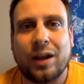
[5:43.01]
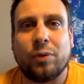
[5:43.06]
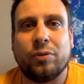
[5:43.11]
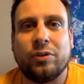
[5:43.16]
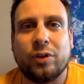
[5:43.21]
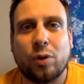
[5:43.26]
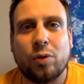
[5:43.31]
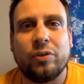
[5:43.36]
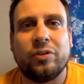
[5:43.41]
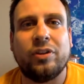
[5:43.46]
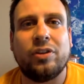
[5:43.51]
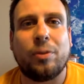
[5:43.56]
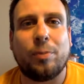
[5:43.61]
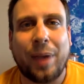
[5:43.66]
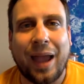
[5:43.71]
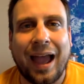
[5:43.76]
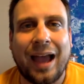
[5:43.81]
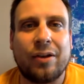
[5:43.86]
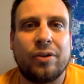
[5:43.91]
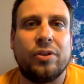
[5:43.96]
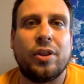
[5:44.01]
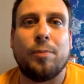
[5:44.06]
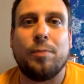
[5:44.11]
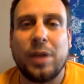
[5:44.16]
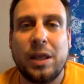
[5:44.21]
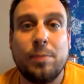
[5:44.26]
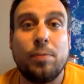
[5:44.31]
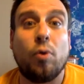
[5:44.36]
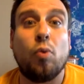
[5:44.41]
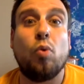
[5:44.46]
I was noticing the pattern that
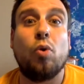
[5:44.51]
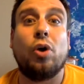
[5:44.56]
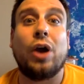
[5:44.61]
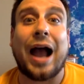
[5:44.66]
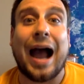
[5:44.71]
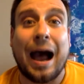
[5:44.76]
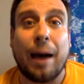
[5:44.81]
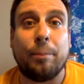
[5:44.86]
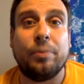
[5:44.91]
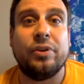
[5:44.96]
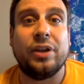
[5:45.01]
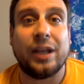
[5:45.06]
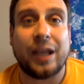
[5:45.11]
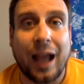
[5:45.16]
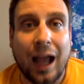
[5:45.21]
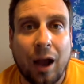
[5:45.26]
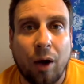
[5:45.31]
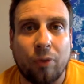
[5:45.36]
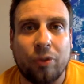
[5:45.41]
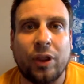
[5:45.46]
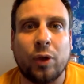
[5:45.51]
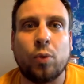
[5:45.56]
people were opting out.